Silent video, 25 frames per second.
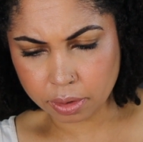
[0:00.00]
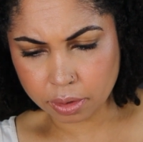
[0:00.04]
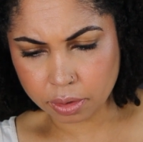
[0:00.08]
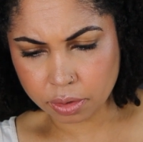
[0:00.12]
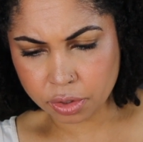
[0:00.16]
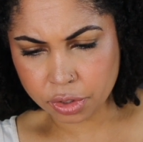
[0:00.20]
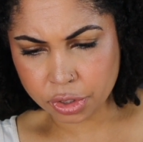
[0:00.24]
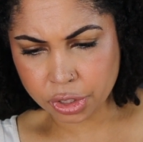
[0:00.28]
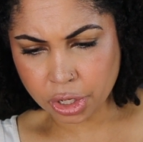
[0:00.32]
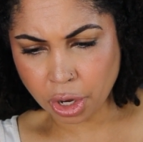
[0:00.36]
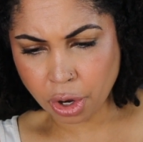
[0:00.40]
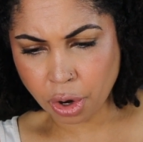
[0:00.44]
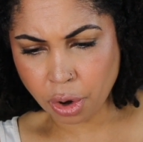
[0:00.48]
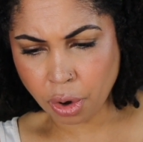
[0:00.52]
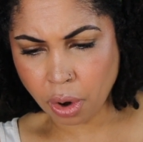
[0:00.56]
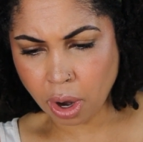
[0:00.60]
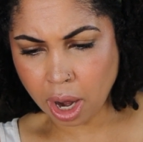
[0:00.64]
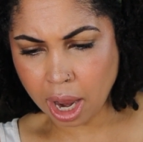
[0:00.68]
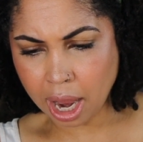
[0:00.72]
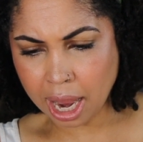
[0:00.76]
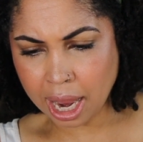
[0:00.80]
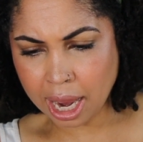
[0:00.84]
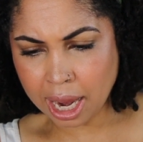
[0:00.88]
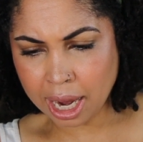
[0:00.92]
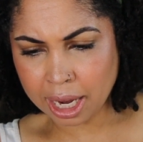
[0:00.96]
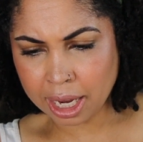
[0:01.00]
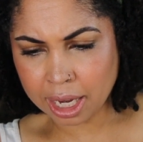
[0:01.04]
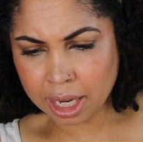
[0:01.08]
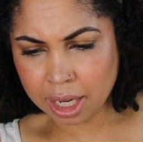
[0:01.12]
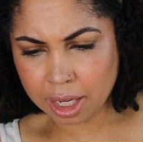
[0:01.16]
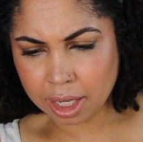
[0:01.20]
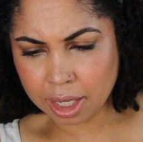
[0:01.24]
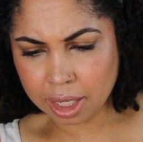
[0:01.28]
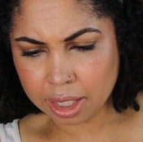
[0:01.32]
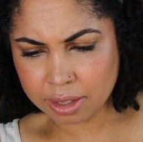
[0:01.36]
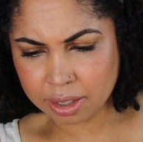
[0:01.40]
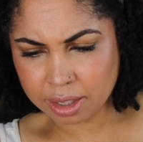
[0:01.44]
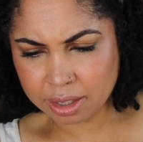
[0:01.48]
So
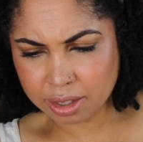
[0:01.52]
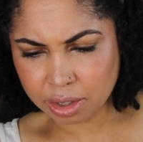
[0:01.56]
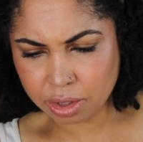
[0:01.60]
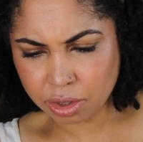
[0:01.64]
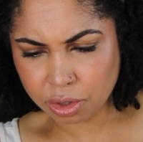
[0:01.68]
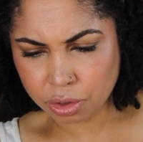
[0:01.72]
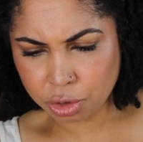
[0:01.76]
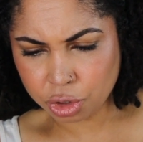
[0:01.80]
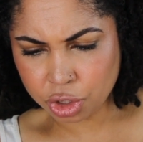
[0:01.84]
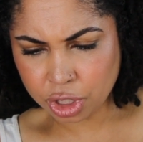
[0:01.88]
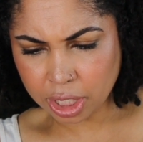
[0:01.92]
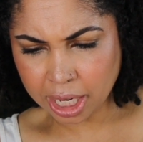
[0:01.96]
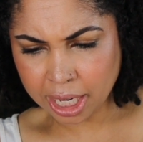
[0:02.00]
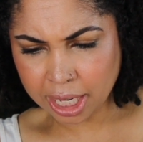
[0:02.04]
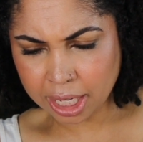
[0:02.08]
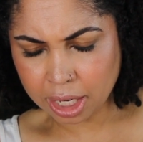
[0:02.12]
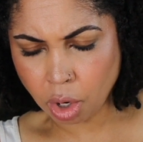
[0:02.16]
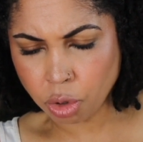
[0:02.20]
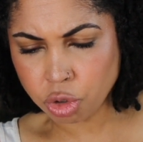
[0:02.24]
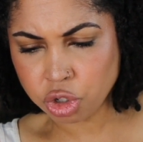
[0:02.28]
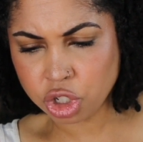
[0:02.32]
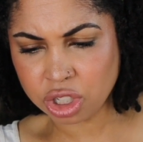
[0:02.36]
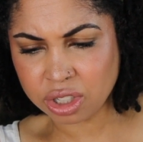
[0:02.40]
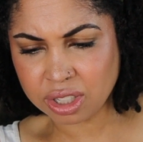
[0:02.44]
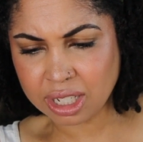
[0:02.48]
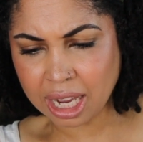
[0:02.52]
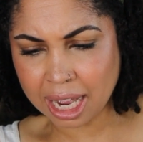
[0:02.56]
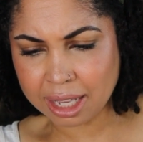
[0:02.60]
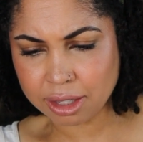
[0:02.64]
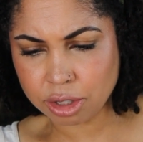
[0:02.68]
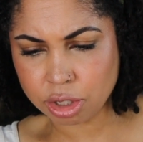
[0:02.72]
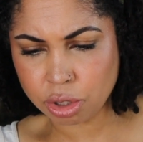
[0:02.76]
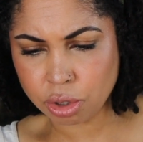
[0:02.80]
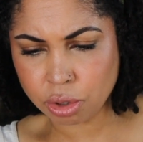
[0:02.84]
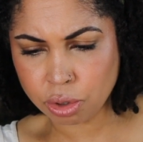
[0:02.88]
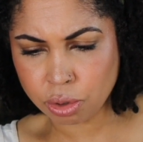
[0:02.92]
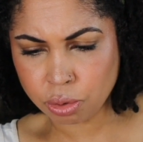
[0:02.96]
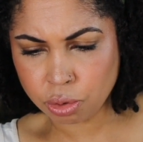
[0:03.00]
is this a new shade? Oh, she's got
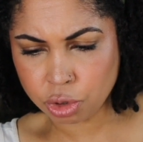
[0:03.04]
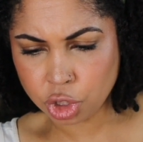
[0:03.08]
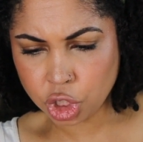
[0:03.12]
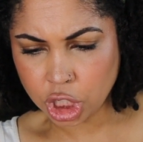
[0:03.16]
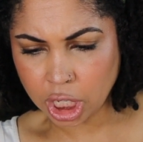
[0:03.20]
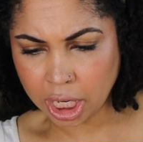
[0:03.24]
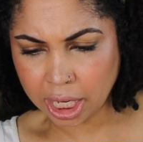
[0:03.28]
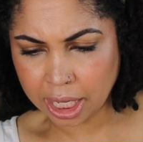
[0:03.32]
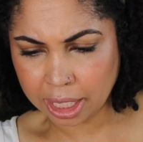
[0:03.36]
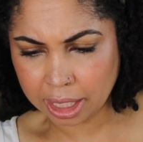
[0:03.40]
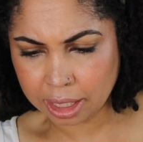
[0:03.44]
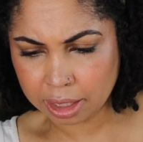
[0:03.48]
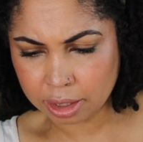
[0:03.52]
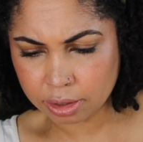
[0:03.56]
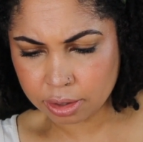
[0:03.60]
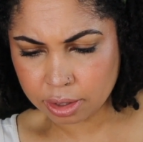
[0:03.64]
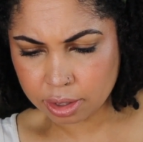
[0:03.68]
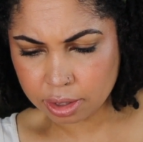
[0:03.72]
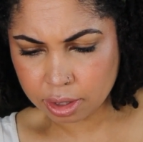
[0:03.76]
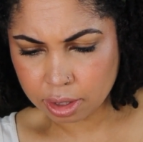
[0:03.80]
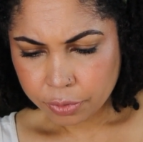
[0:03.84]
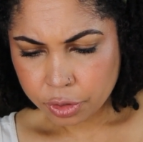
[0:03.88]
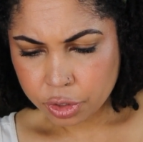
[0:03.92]
two shades.